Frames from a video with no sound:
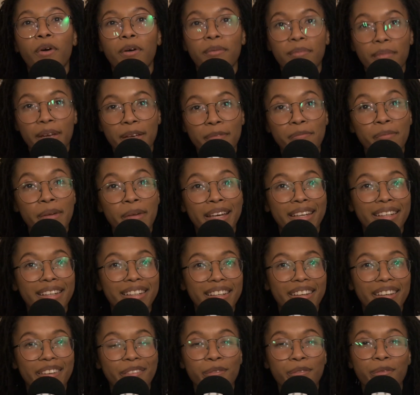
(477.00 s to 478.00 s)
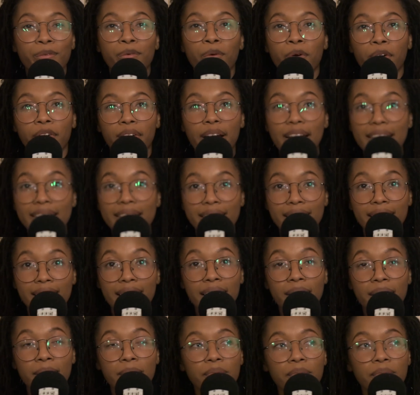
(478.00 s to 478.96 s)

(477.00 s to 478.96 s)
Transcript: my bed and for resting.